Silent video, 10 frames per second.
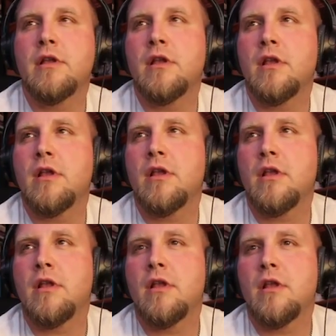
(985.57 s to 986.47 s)

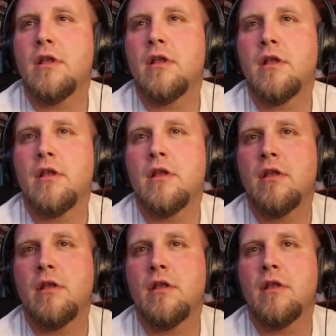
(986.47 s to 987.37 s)

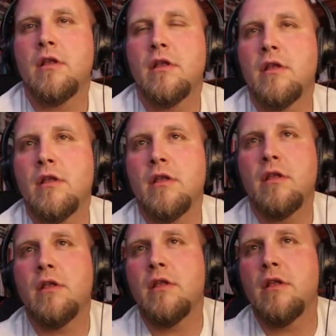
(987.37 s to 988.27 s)

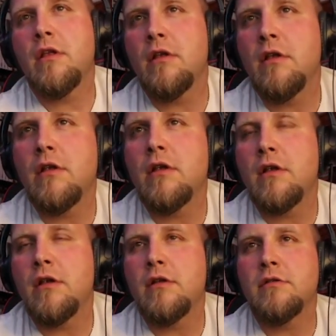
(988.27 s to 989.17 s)

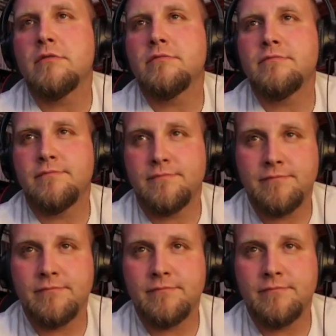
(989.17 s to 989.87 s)
[no speech]